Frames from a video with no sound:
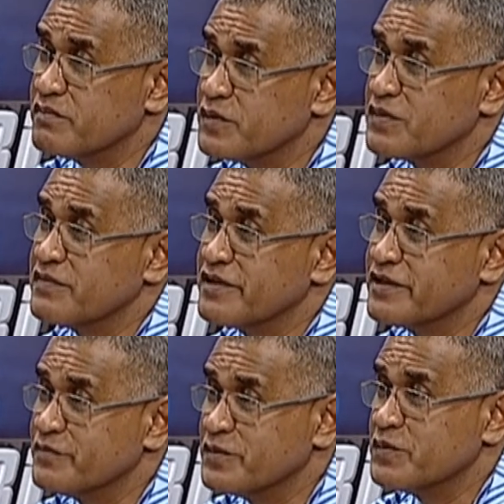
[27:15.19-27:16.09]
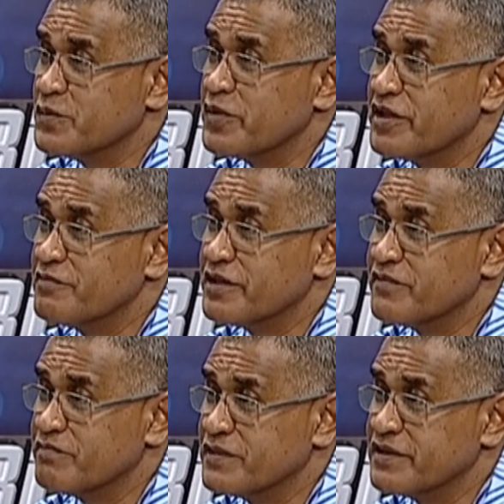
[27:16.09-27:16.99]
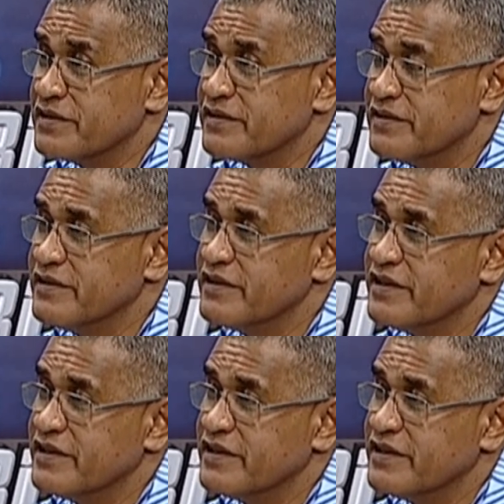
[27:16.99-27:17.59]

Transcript: most of the time you don't have enough money. Yeah?